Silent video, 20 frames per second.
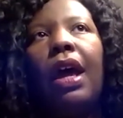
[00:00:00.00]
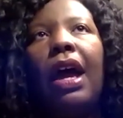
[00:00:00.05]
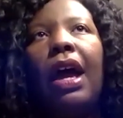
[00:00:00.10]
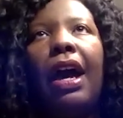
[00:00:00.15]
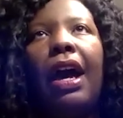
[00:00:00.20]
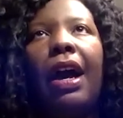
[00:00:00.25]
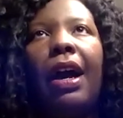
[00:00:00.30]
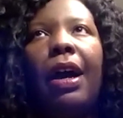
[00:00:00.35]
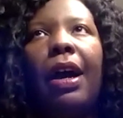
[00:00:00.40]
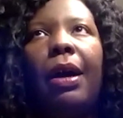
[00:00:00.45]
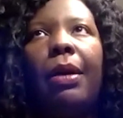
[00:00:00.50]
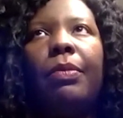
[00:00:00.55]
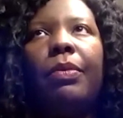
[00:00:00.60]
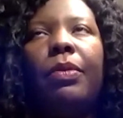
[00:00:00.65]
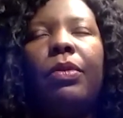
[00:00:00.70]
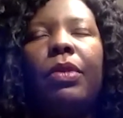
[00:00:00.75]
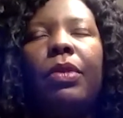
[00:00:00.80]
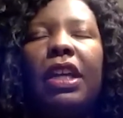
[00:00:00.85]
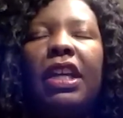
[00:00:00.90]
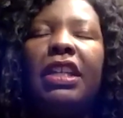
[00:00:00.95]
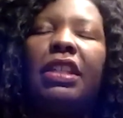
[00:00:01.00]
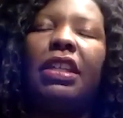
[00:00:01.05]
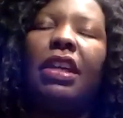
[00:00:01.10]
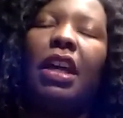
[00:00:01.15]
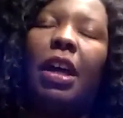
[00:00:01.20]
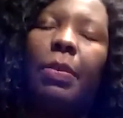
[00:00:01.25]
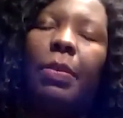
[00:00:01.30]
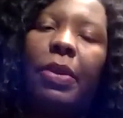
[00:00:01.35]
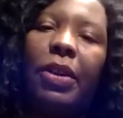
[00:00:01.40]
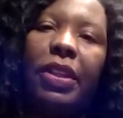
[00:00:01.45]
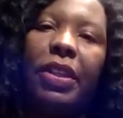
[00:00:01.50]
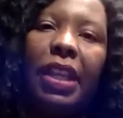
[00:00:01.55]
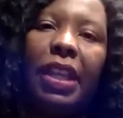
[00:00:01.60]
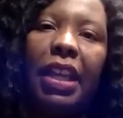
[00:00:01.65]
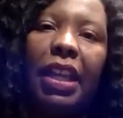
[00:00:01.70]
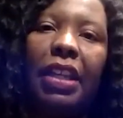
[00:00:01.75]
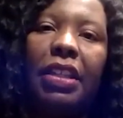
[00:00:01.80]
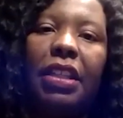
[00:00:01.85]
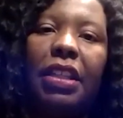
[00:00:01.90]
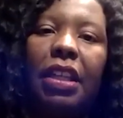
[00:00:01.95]
um, it's a couple of
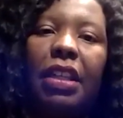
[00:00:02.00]
things.